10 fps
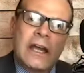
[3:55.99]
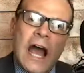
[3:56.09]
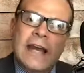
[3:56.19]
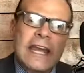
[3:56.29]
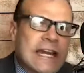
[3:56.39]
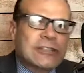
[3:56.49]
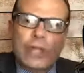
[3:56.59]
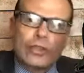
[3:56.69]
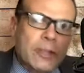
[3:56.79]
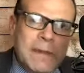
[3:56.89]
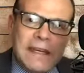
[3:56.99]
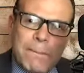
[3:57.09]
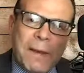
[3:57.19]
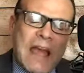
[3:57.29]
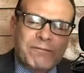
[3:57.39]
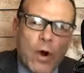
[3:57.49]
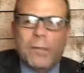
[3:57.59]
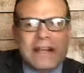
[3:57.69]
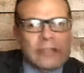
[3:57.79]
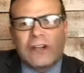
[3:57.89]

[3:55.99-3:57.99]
on any social media platform because